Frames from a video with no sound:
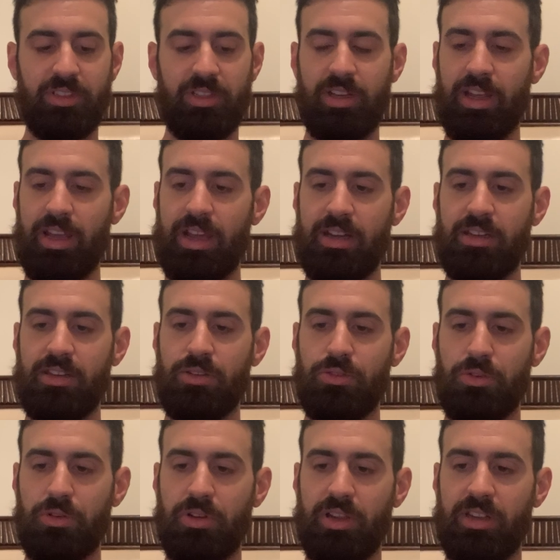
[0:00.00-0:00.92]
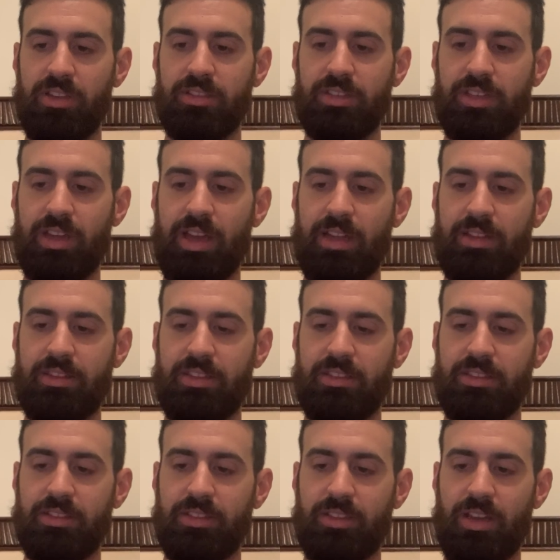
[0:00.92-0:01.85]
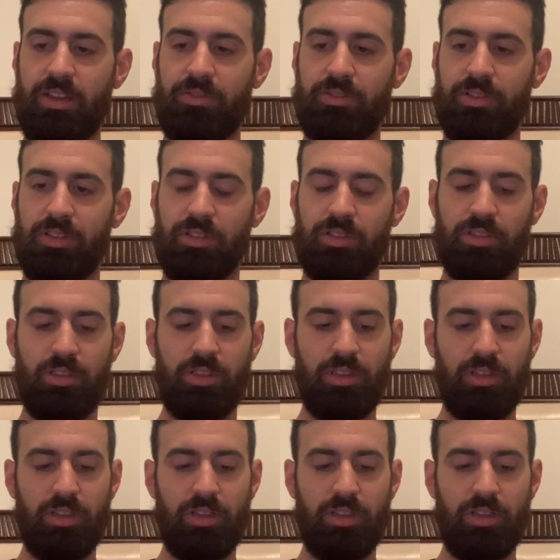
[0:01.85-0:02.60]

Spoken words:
and any noise at this level